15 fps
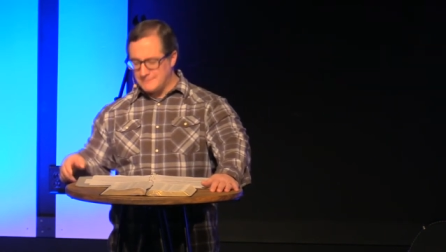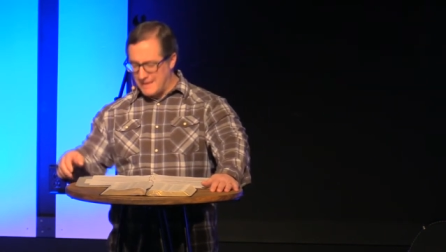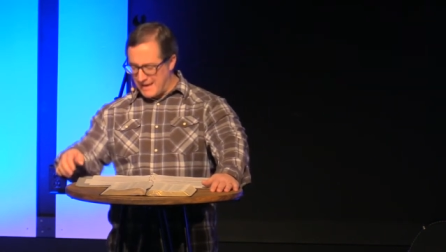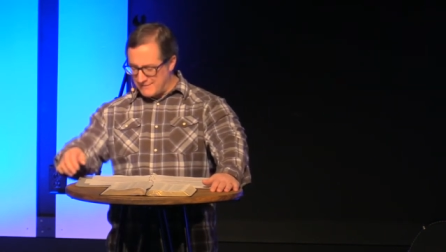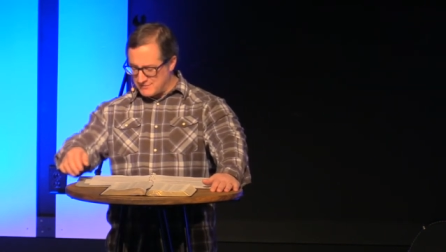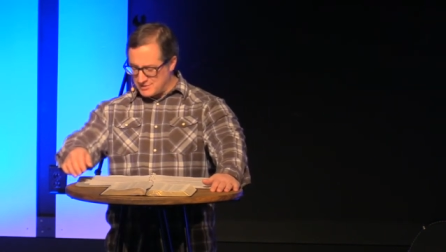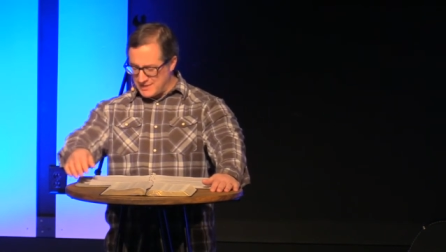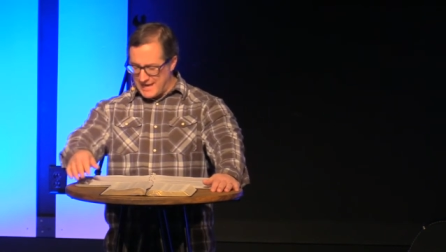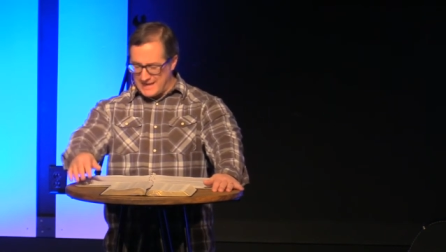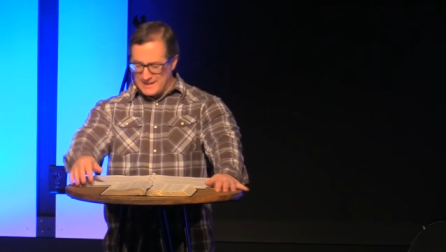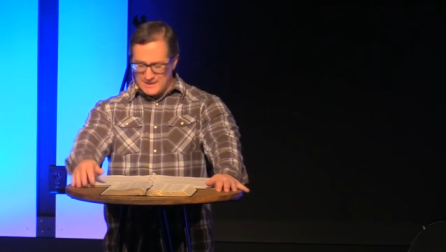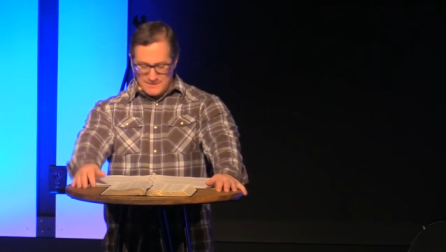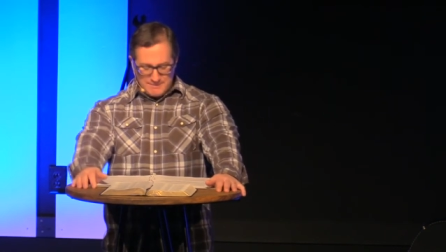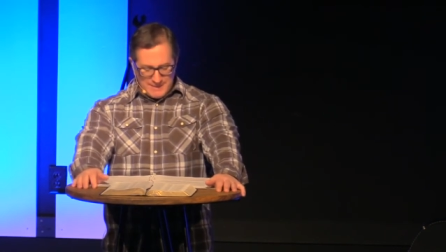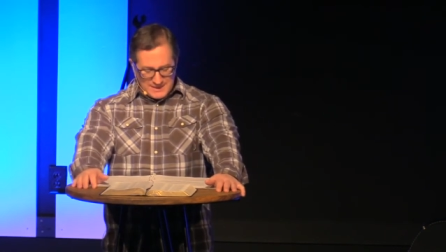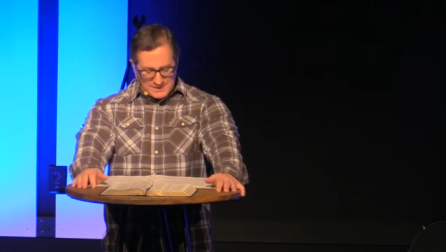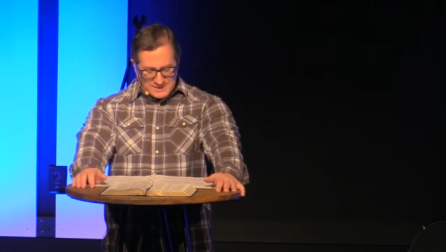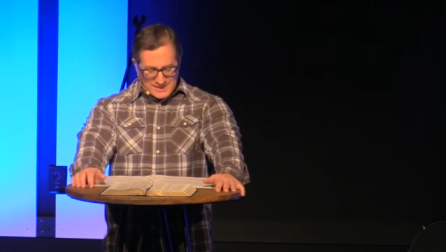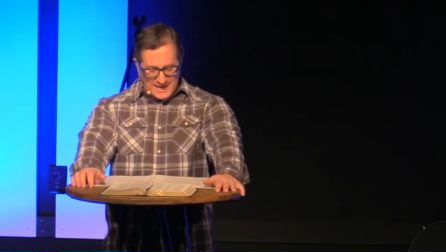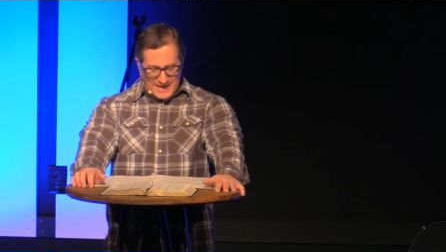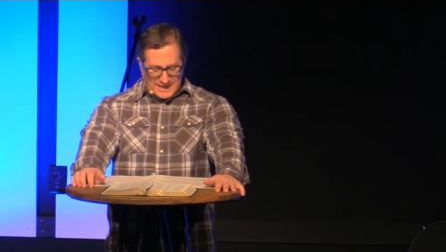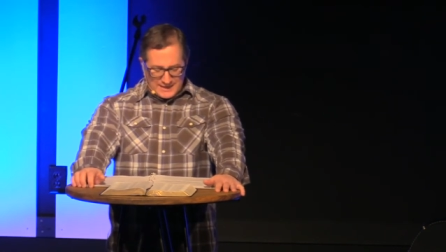I've sat at the
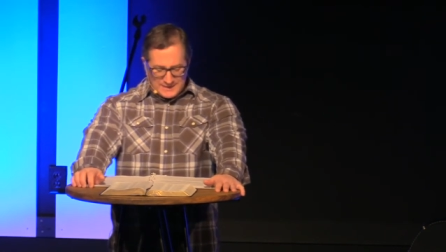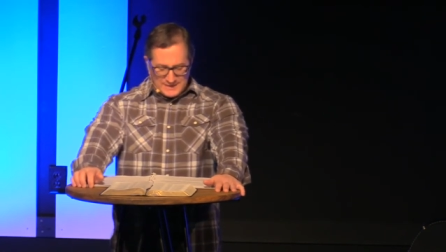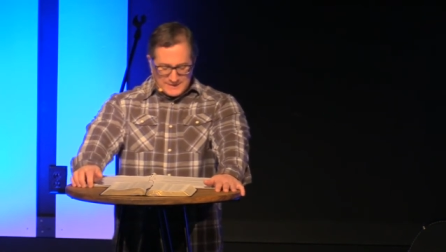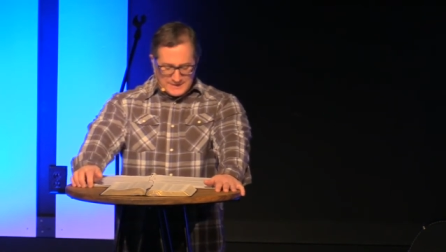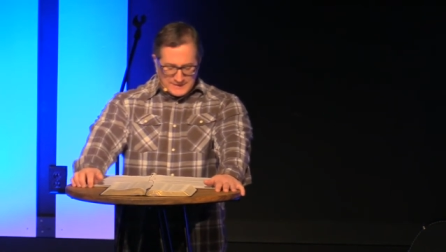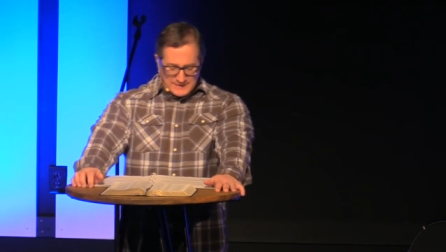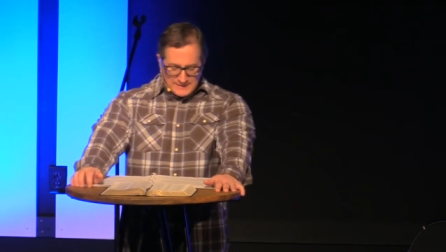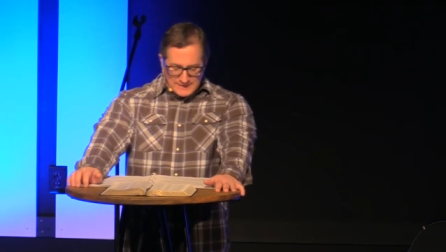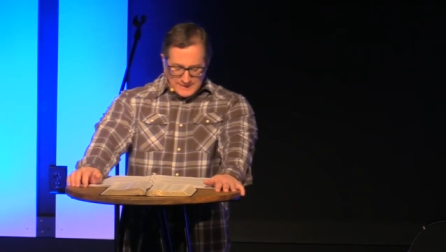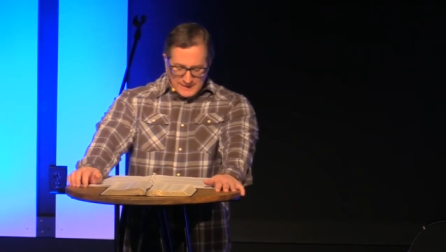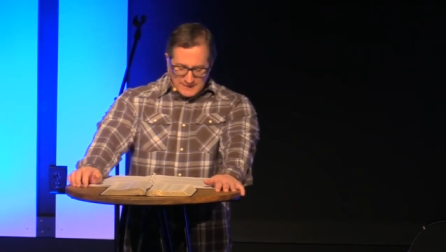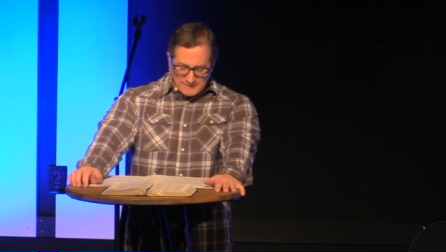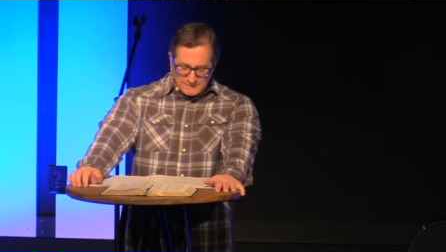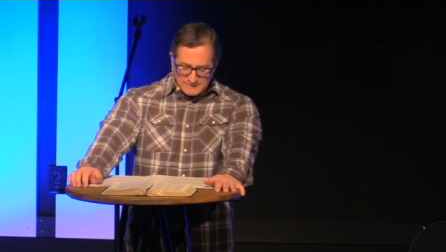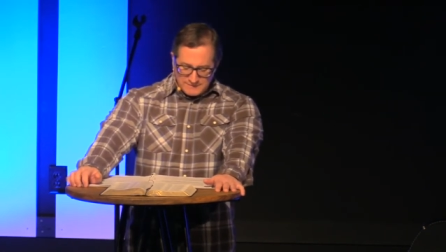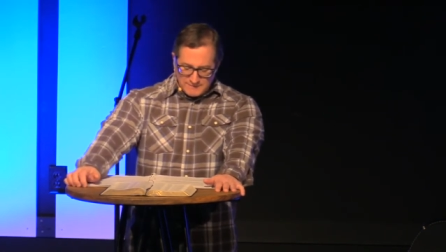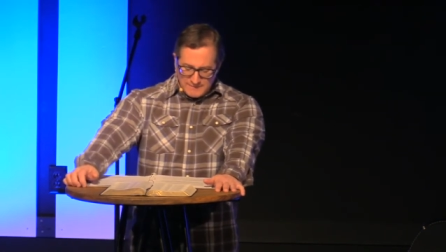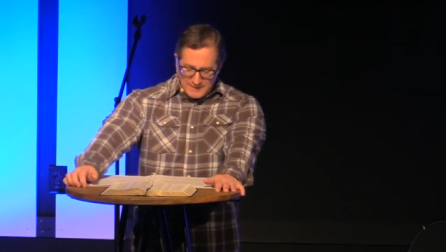bedside of